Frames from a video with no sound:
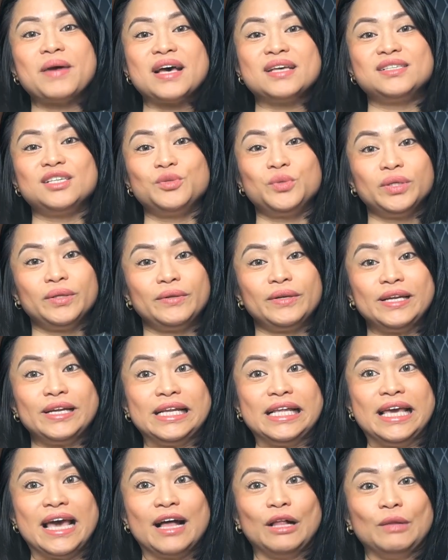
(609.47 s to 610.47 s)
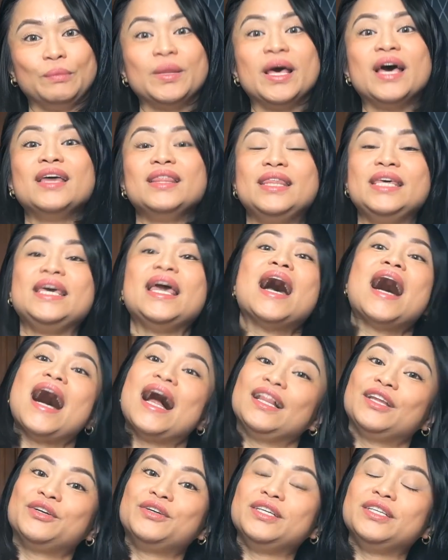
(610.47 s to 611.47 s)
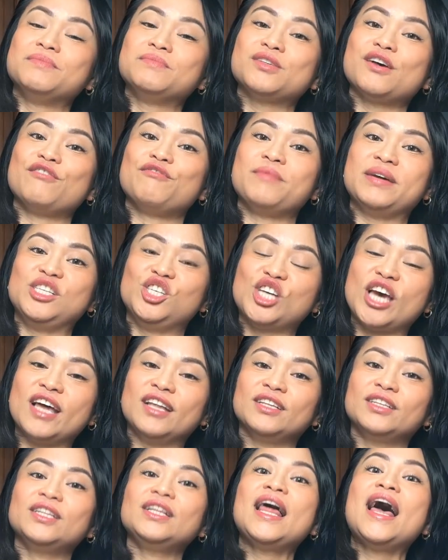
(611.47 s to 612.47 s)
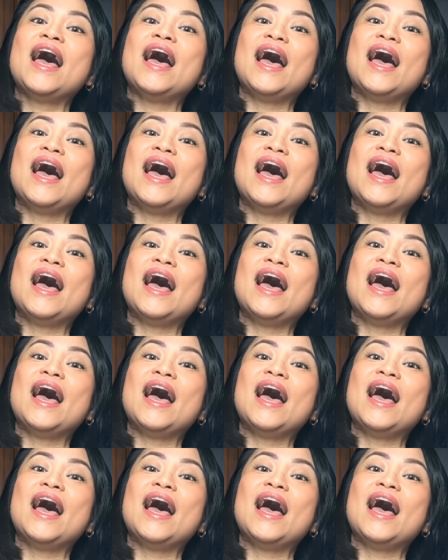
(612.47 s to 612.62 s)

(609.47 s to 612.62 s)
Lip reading: as it will really help the algorithms of my channel.